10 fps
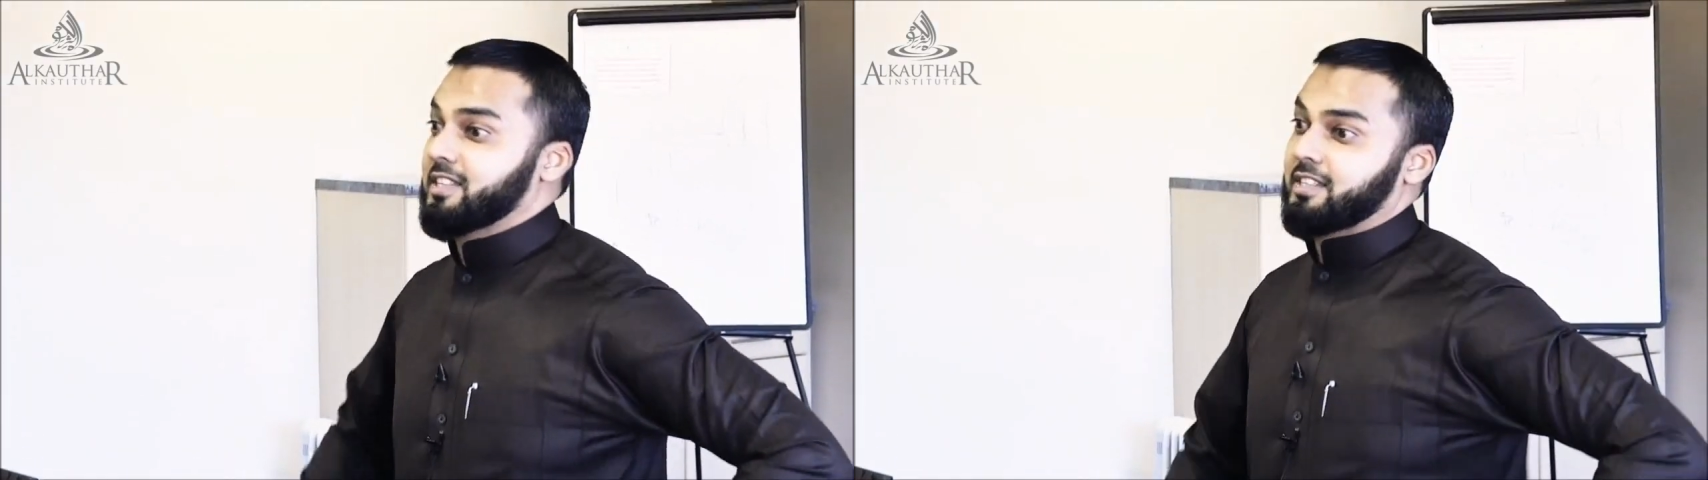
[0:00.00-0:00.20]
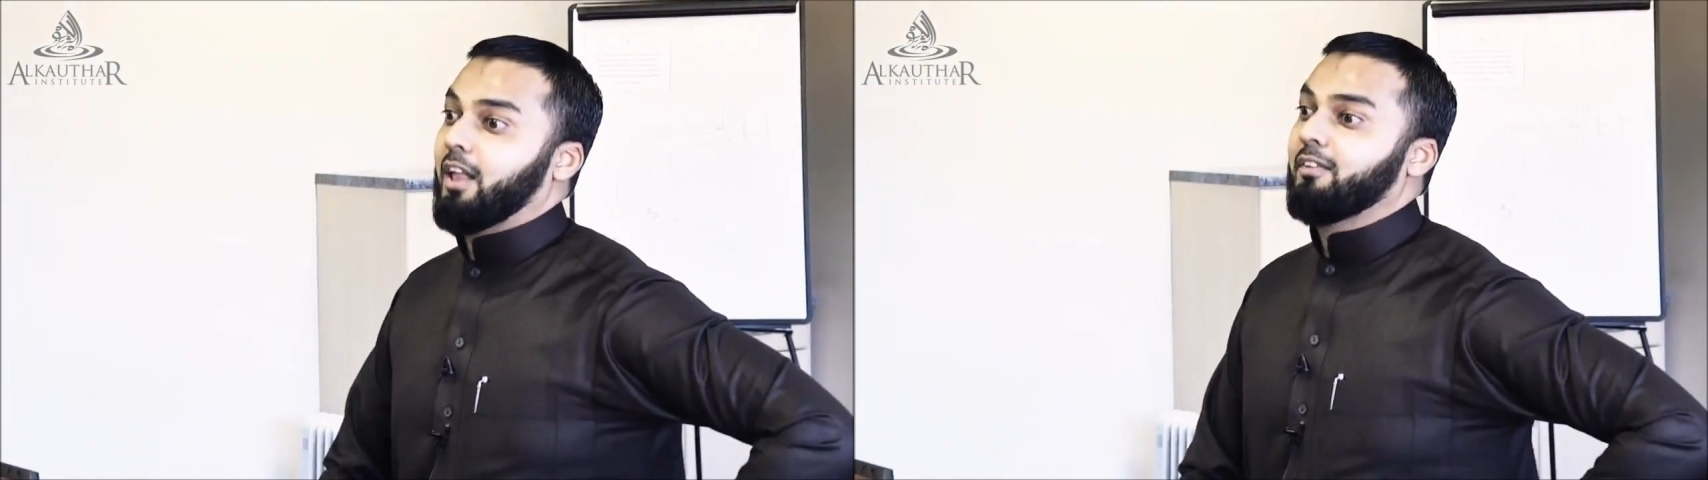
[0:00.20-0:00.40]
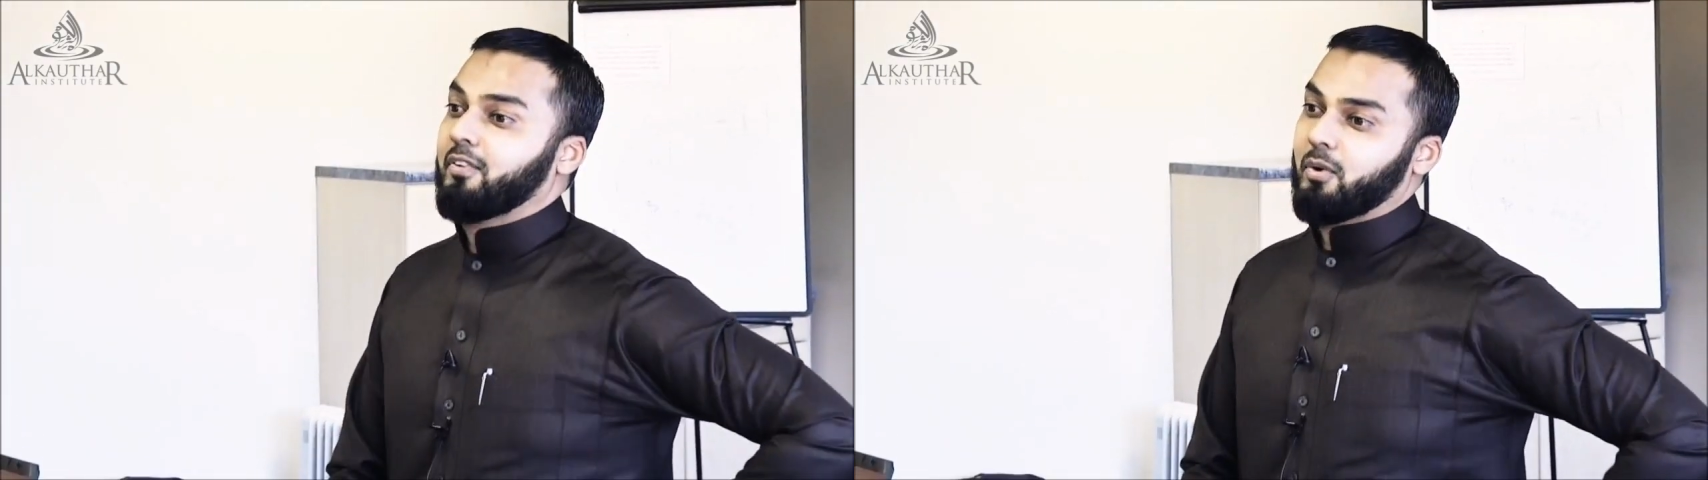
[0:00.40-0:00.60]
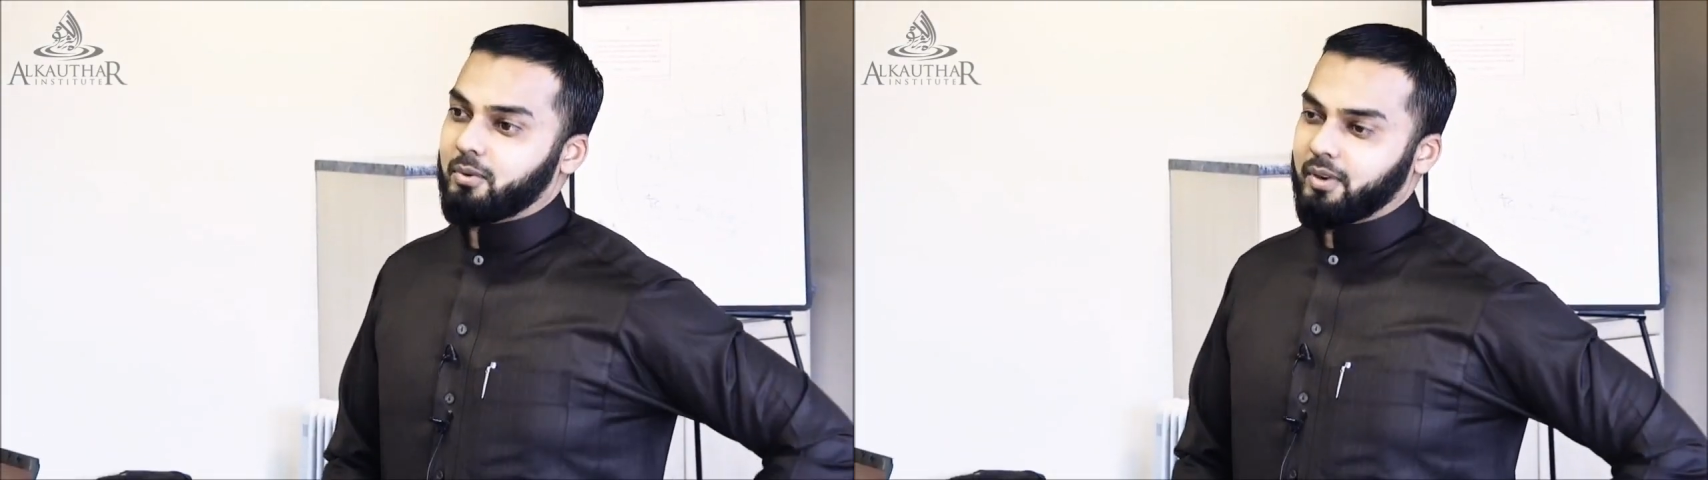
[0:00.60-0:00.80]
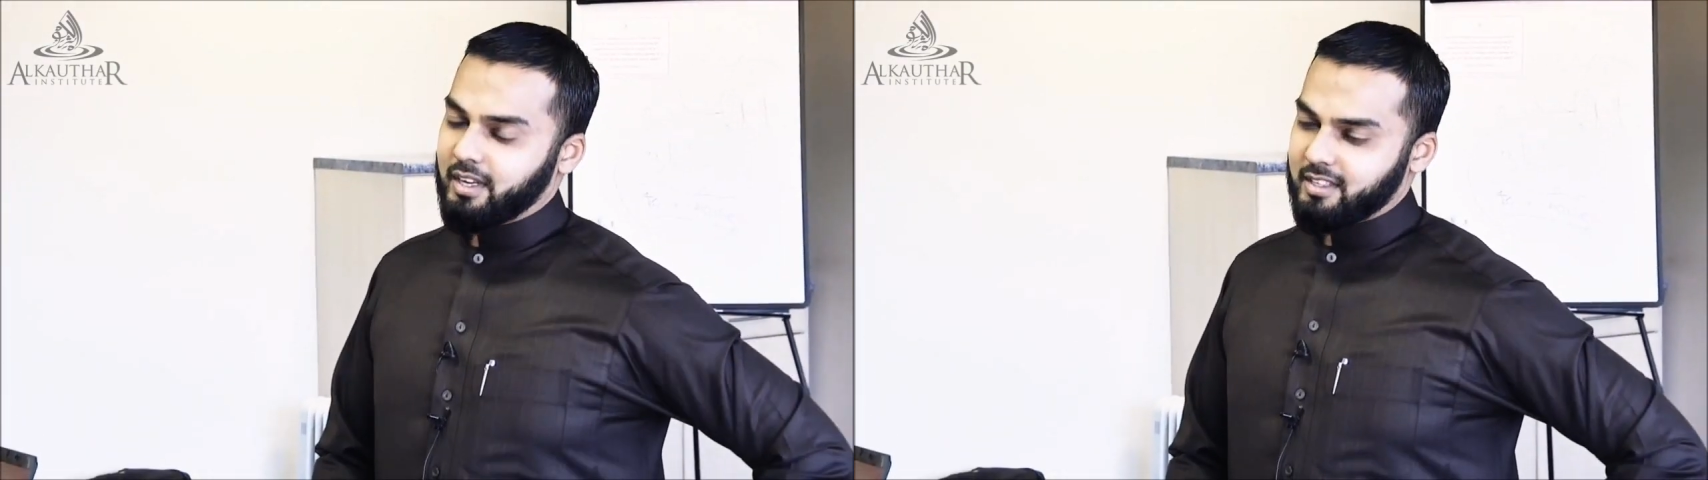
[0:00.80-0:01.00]
cell
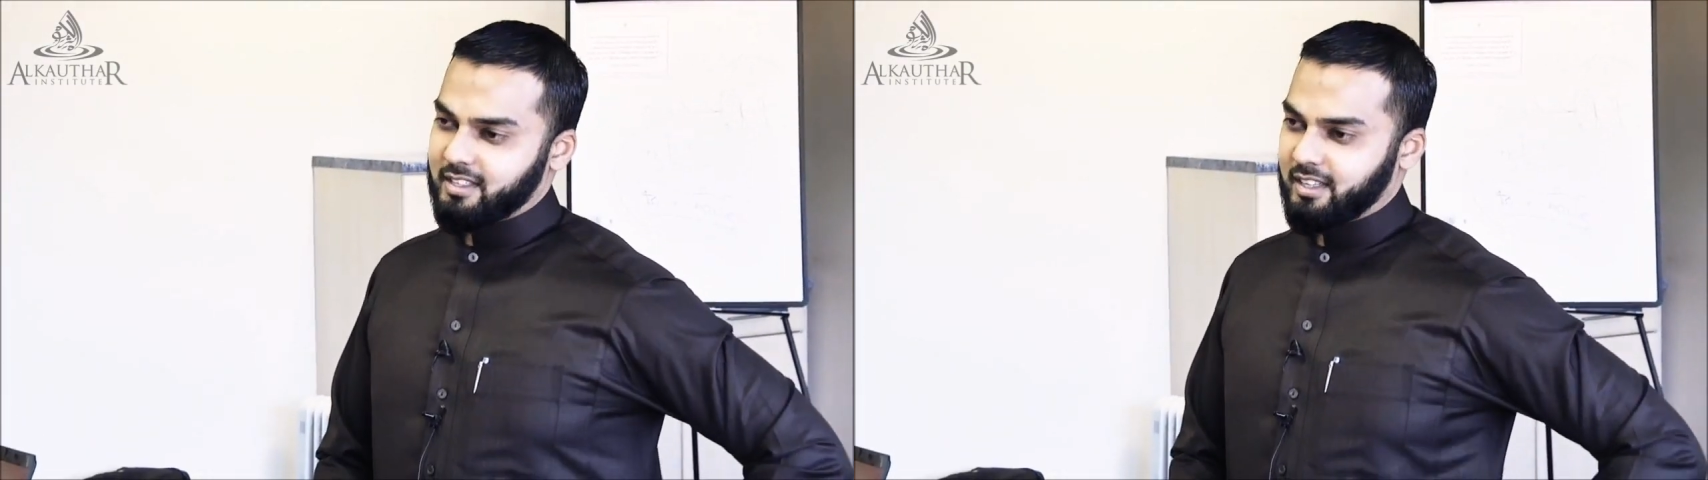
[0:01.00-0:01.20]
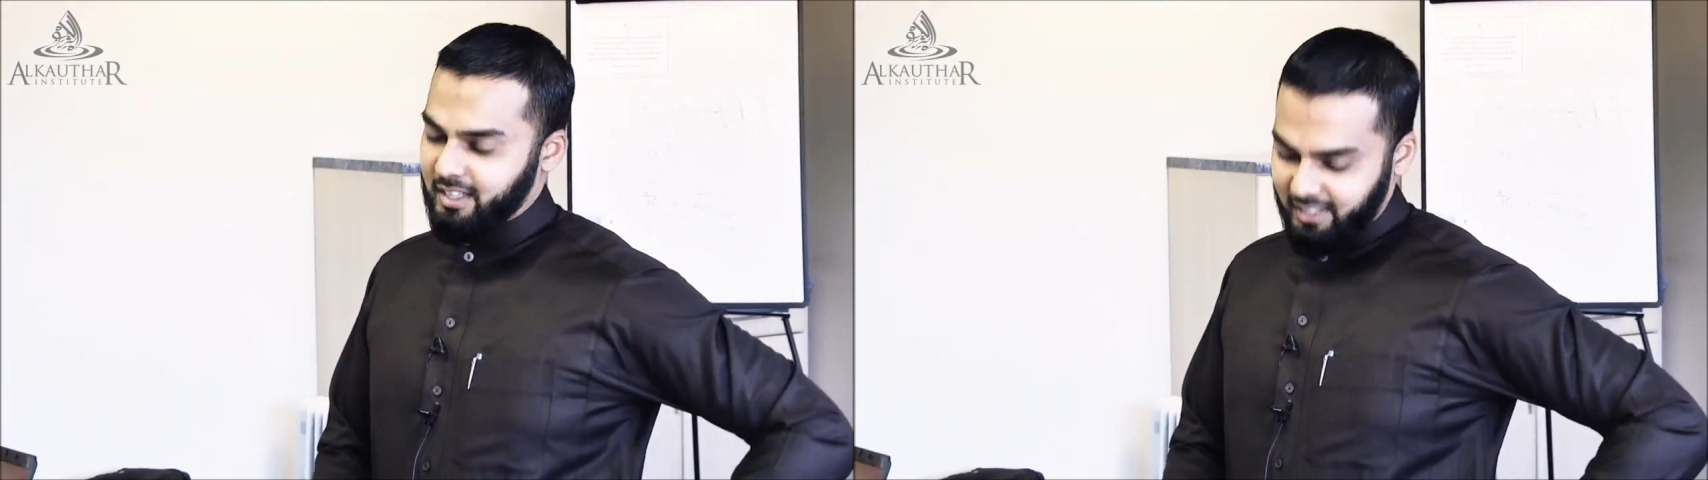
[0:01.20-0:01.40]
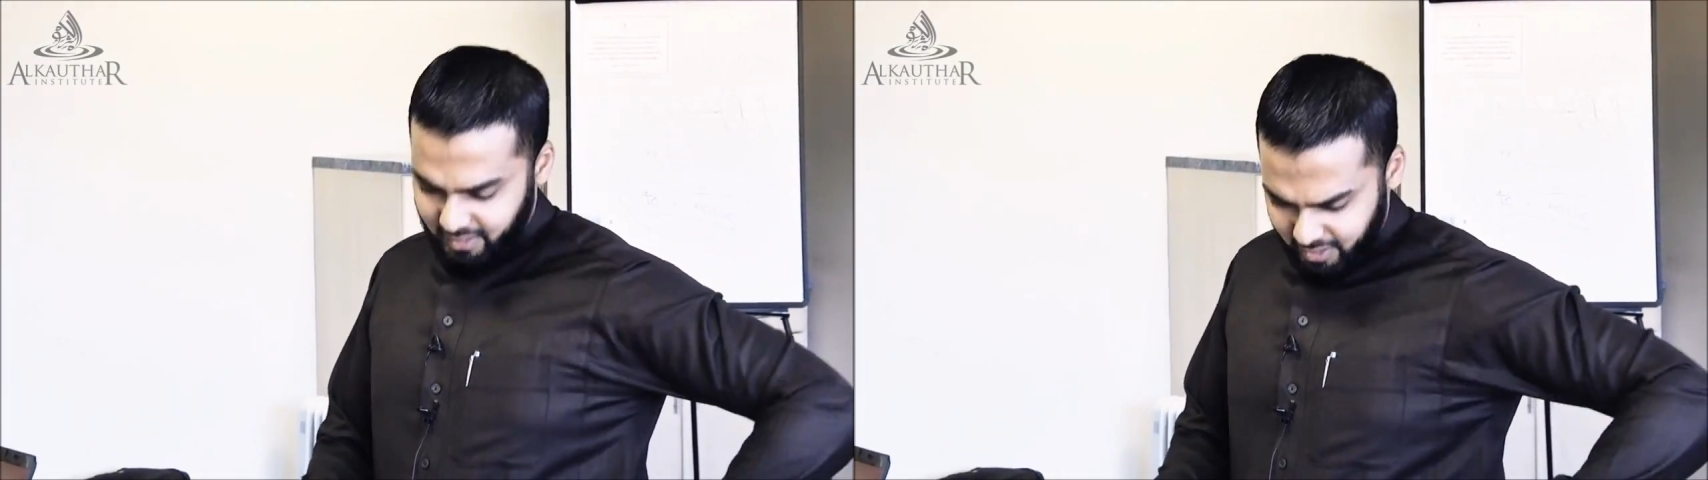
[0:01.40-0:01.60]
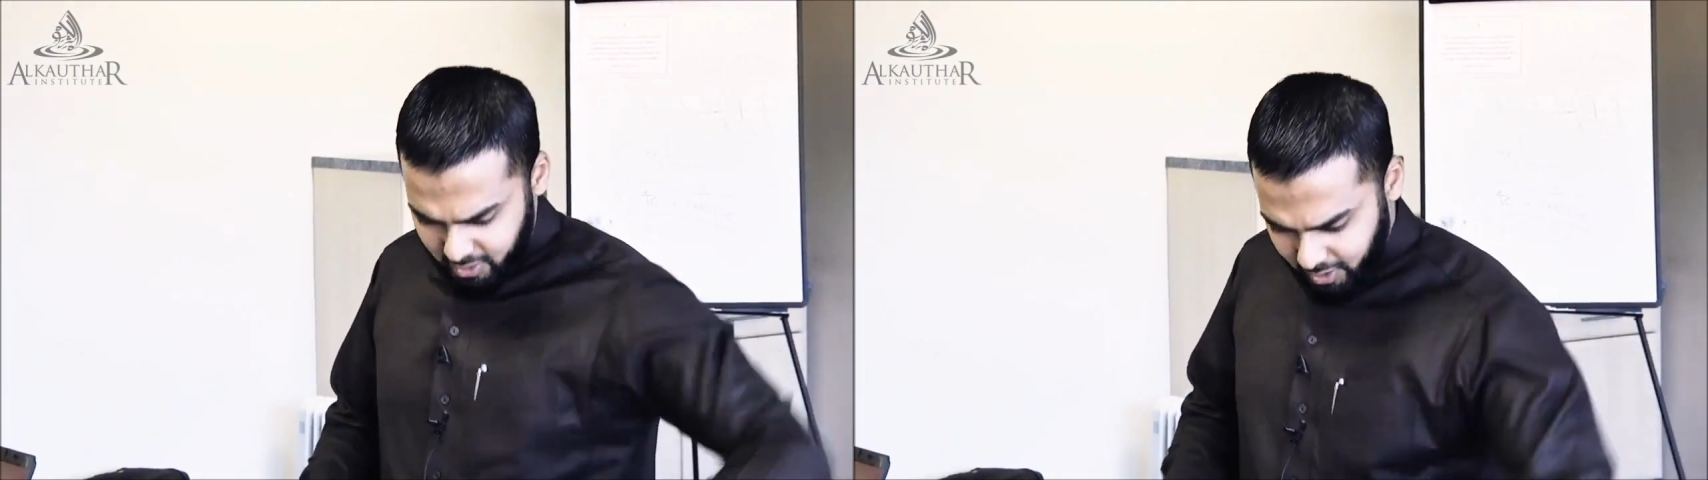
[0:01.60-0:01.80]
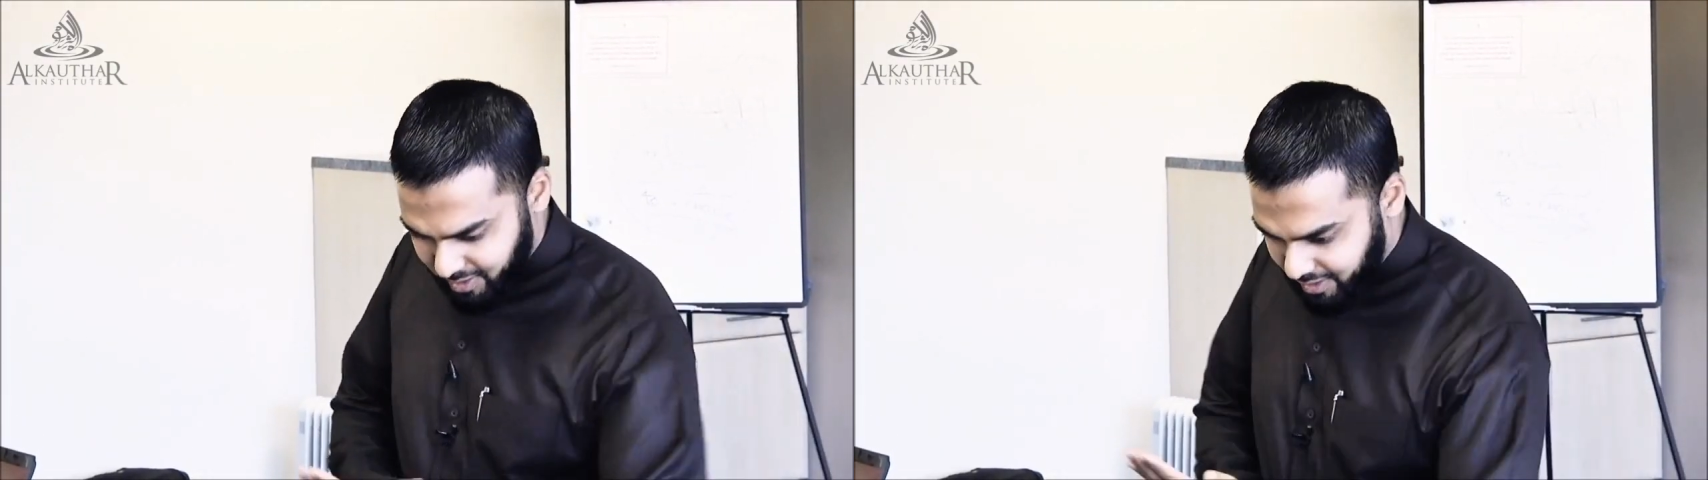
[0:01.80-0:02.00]
phone rings and he
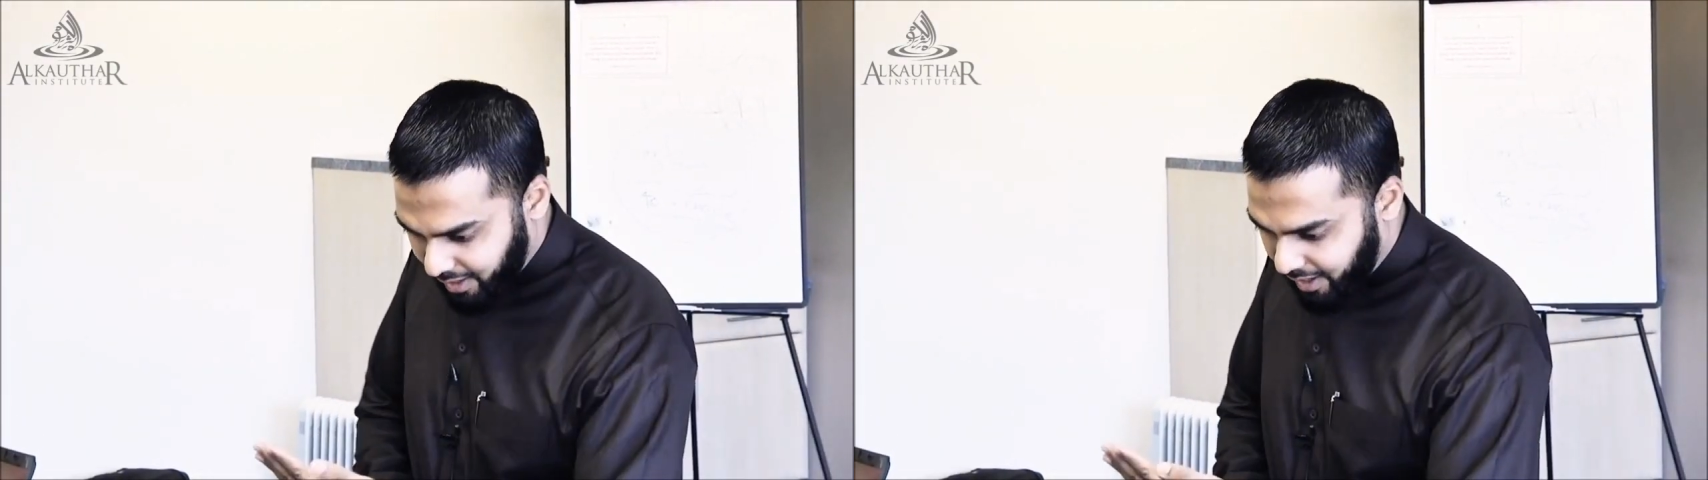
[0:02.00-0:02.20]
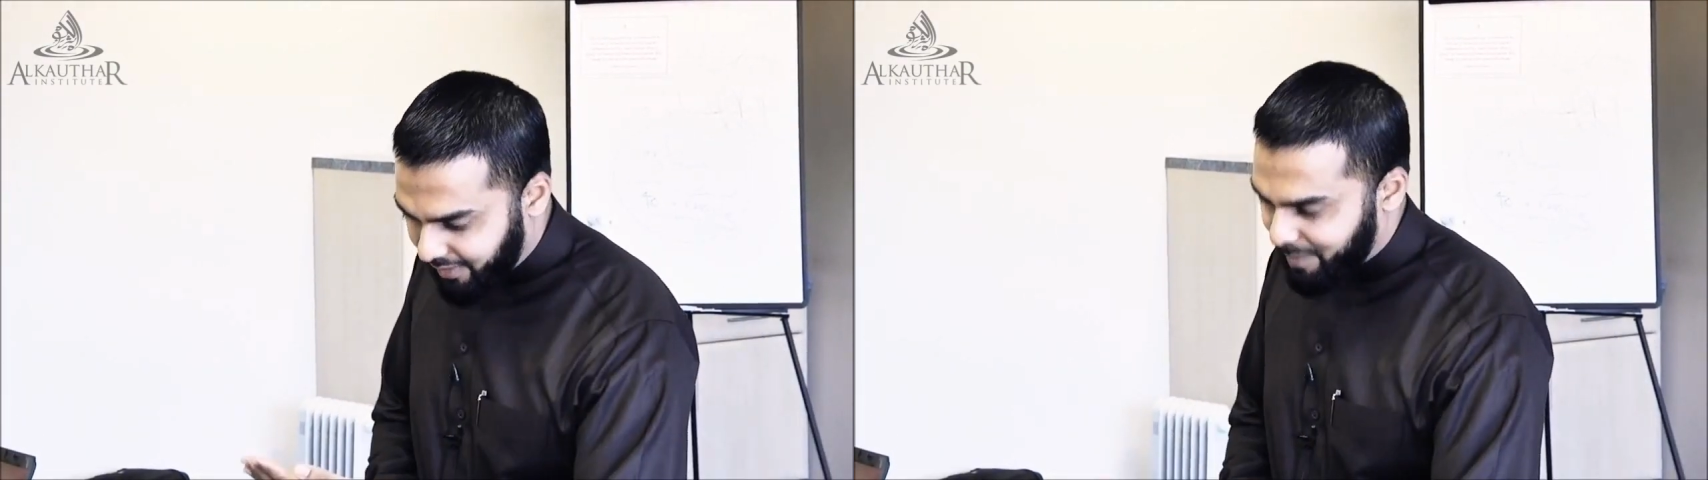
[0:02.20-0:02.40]
shuts it off?